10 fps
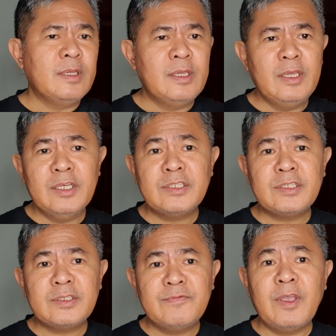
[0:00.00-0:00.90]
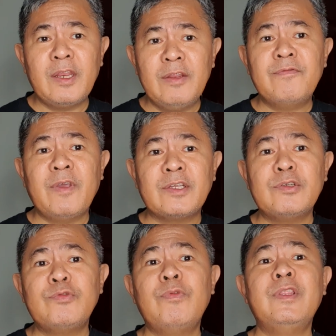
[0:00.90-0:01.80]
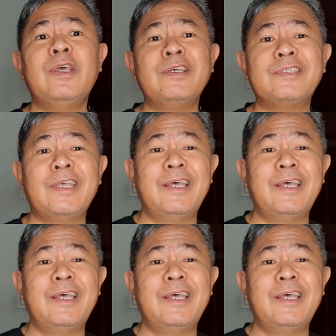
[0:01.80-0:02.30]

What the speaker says: He's very infectious with his